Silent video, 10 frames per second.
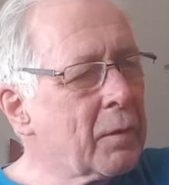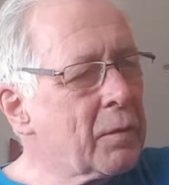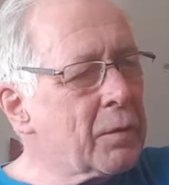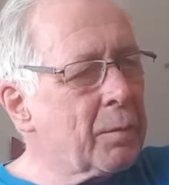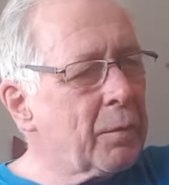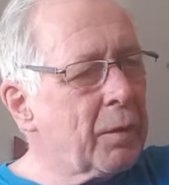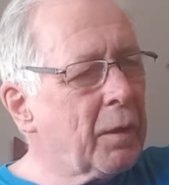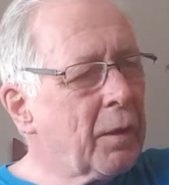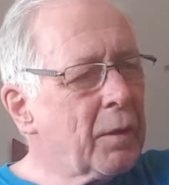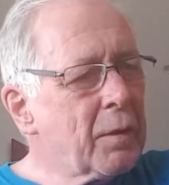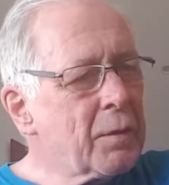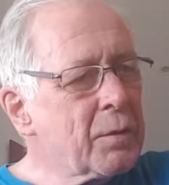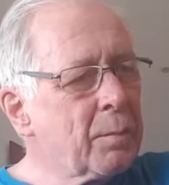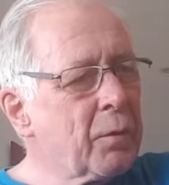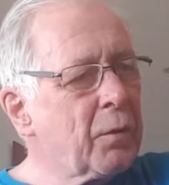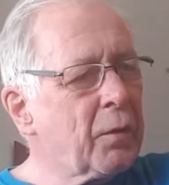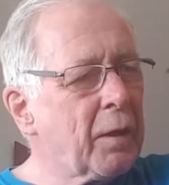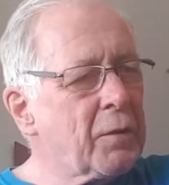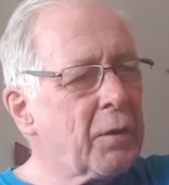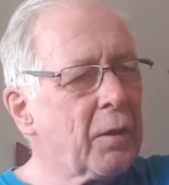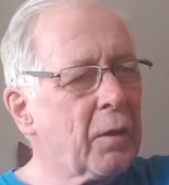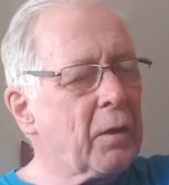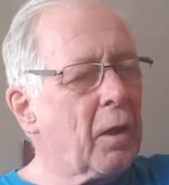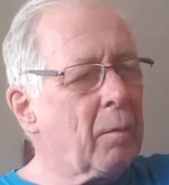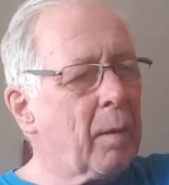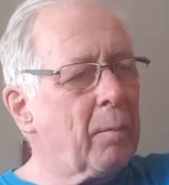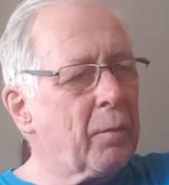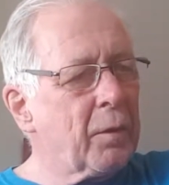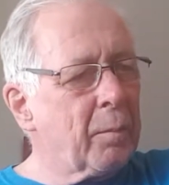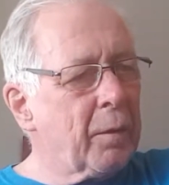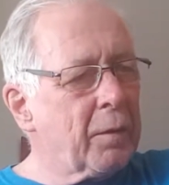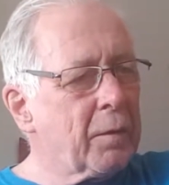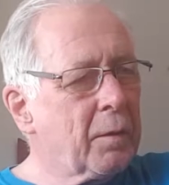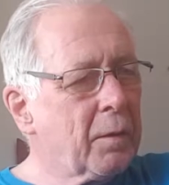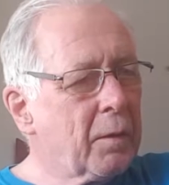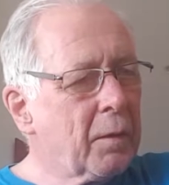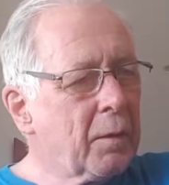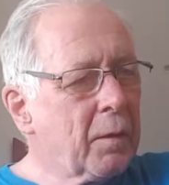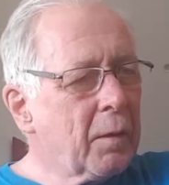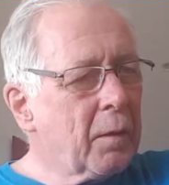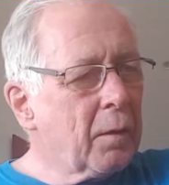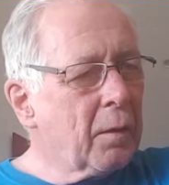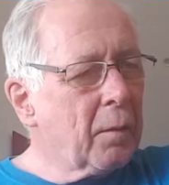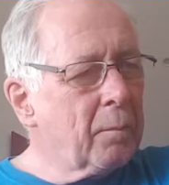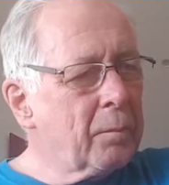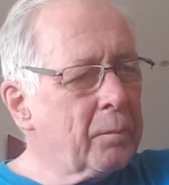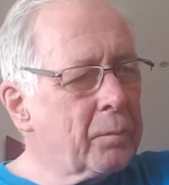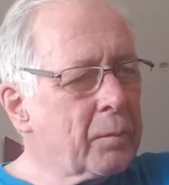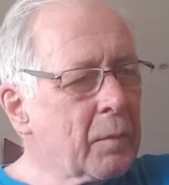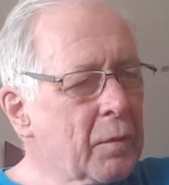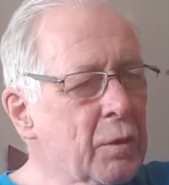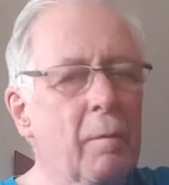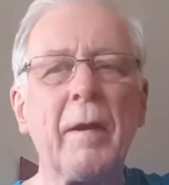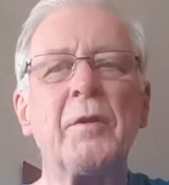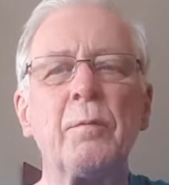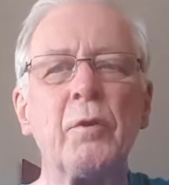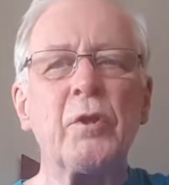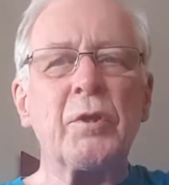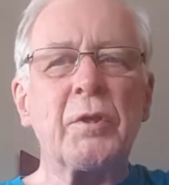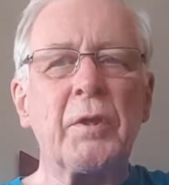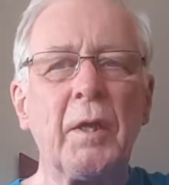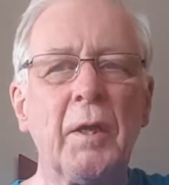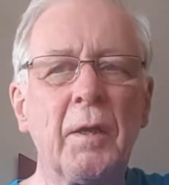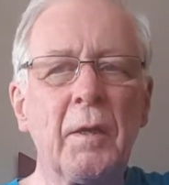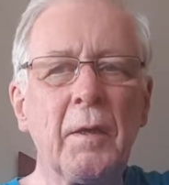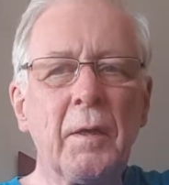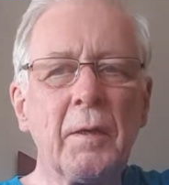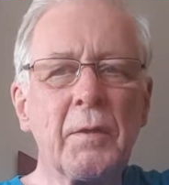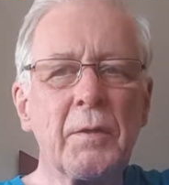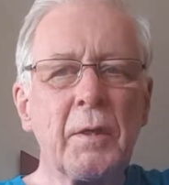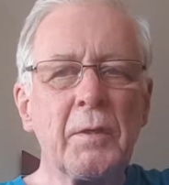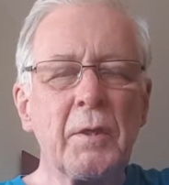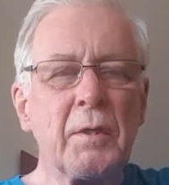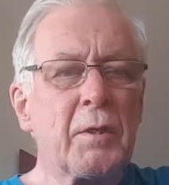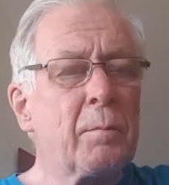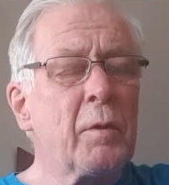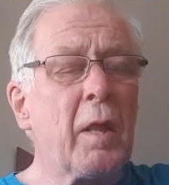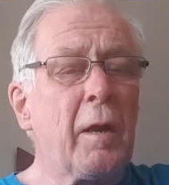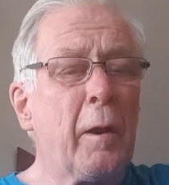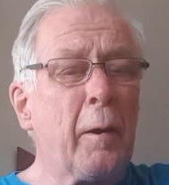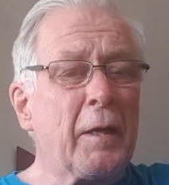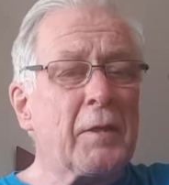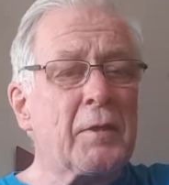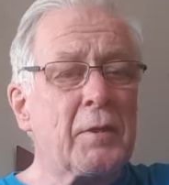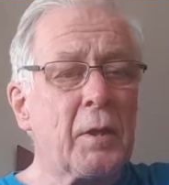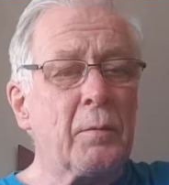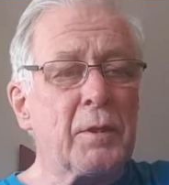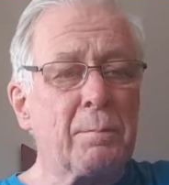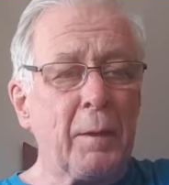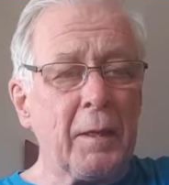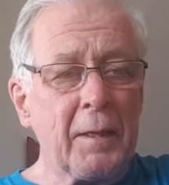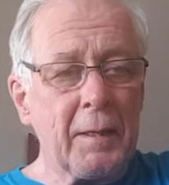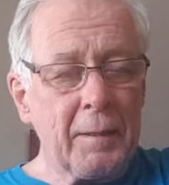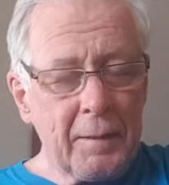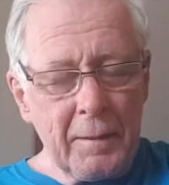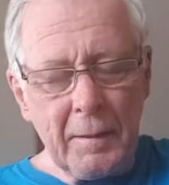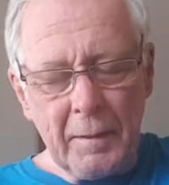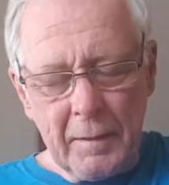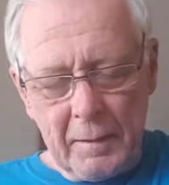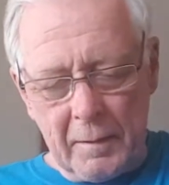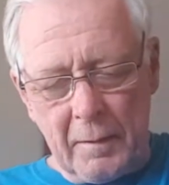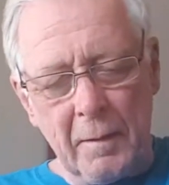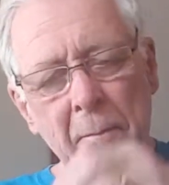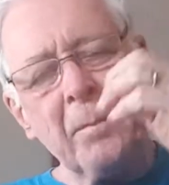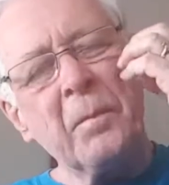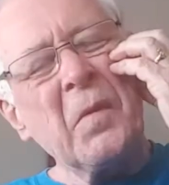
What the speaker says: some other things in it I can't remember at the minute. So I've had to adjust some of the lyrics, so to speak. There's